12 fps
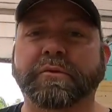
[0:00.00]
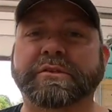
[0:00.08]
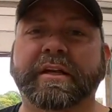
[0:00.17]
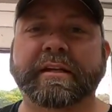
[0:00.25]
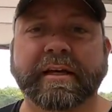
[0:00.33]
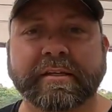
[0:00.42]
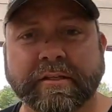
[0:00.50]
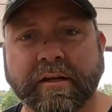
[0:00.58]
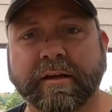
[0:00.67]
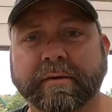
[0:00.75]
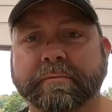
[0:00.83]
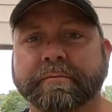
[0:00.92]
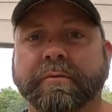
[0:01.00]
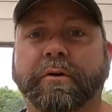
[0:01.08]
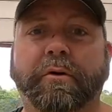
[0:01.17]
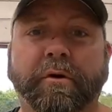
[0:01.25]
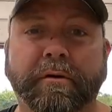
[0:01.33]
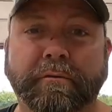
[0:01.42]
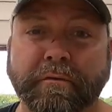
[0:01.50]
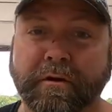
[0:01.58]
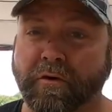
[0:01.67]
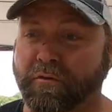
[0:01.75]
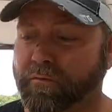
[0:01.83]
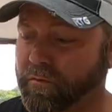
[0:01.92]
we'll see you next time on
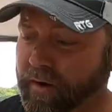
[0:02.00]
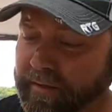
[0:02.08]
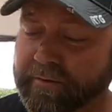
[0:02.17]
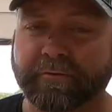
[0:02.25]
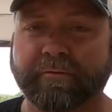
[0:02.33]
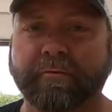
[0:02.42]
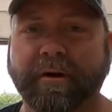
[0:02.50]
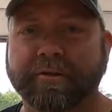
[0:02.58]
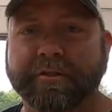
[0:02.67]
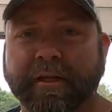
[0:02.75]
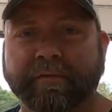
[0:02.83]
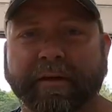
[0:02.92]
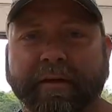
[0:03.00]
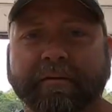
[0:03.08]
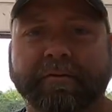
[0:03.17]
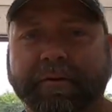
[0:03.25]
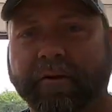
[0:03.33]
Right Turn Garage TV.